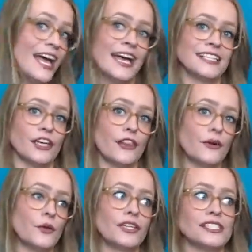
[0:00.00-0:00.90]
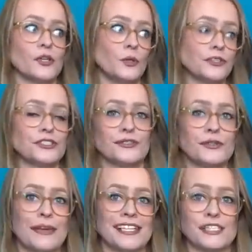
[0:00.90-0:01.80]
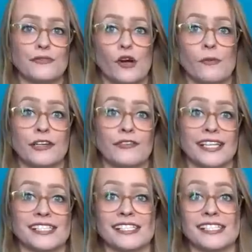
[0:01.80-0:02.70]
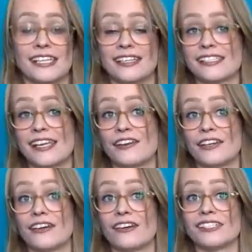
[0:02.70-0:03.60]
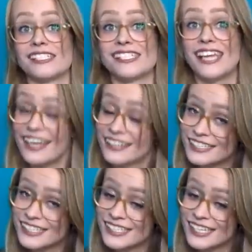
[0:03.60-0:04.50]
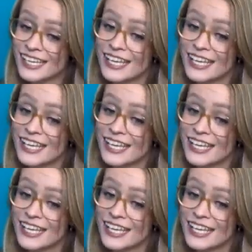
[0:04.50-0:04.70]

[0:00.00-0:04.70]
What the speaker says: And although these oldest remains of Homo erectus in this area are scarce,